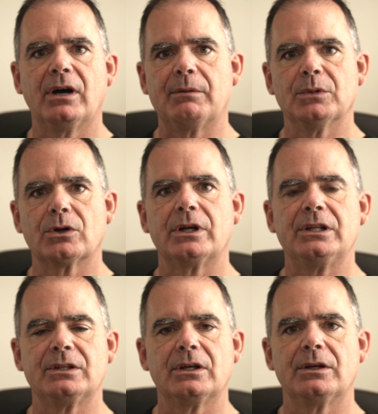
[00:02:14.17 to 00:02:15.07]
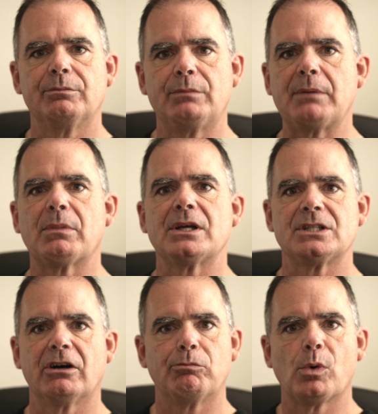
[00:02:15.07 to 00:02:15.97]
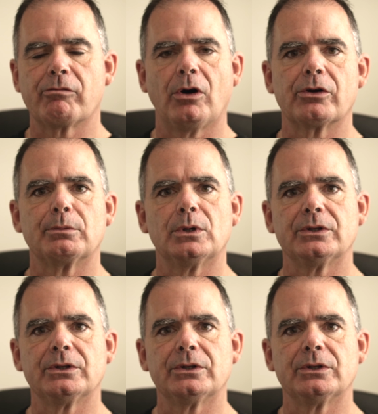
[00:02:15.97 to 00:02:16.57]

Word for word: I'm learning to make myself more vulnerable,